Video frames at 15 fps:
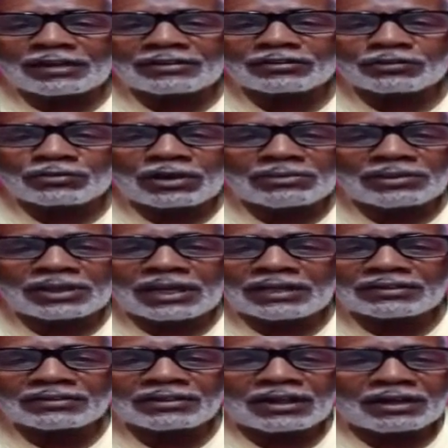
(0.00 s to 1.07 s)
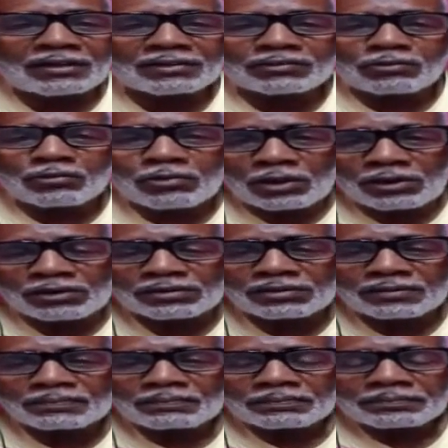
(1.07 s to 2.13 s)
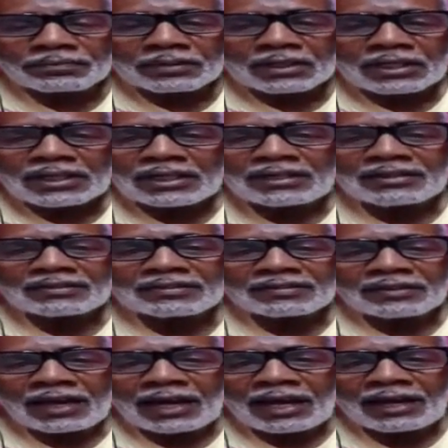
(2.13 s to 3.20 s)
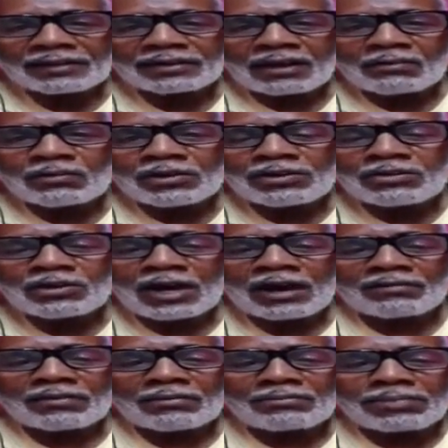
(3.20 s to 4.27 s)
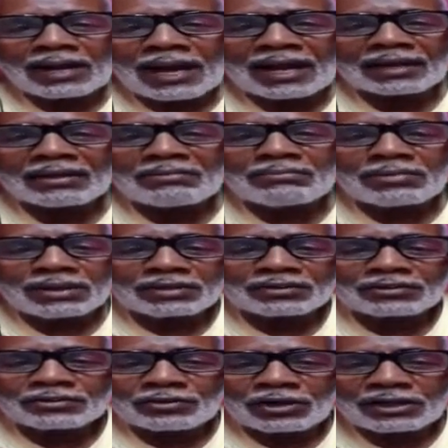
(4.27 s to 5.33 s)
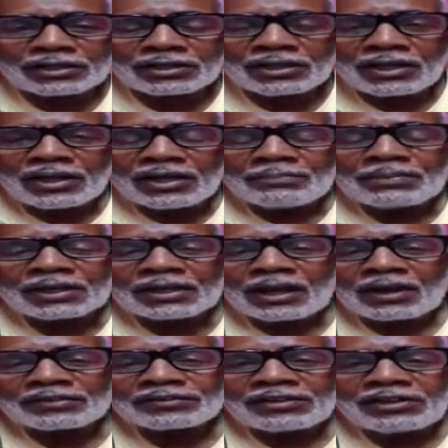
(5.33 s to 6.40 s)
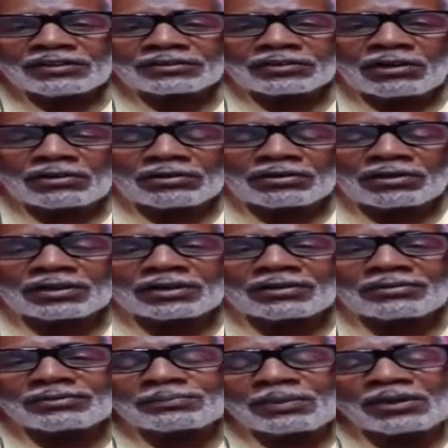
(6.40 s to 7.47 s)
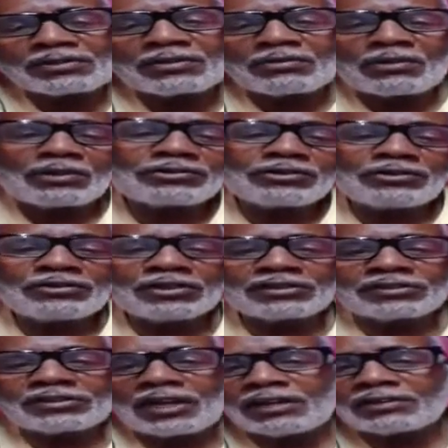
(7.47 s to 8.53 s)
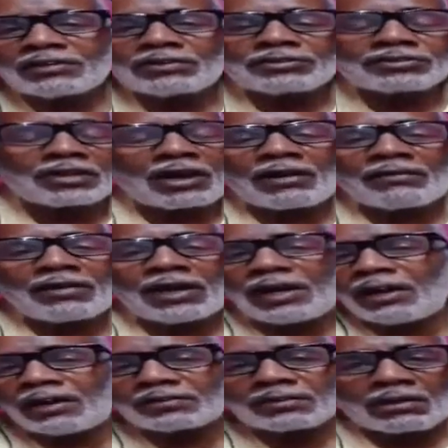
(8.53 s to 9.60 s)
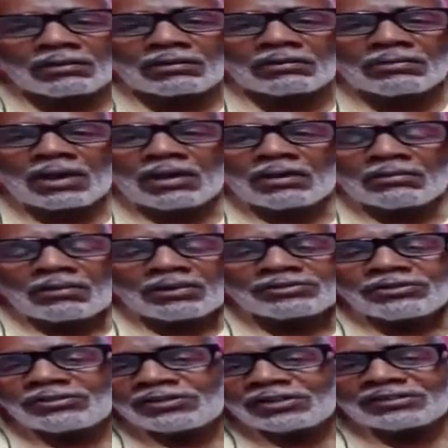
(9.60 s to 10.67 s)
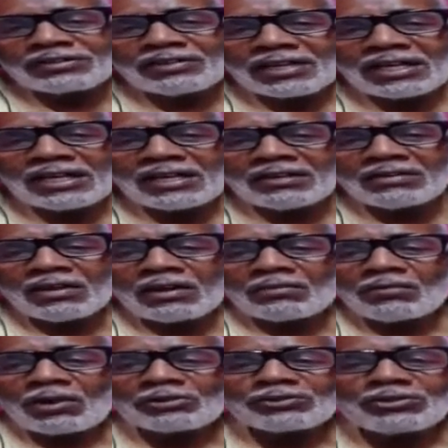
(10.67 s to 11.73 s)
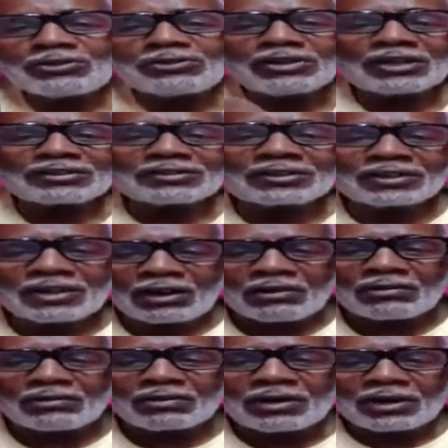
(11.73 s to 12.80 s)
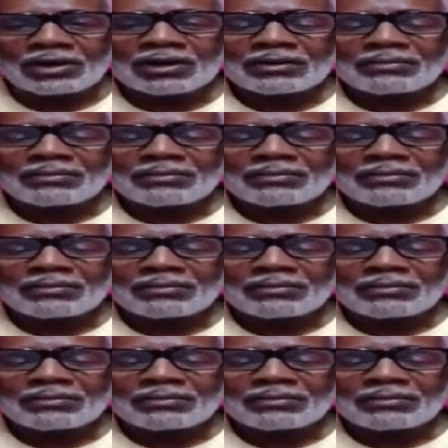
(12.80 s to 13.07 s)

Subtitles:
about discrimination at its worst. It is sad that when you have a black administrator, because he's so corrupt, person, won't you just take your sorry ass home? Won't you just leave? Won't you just go?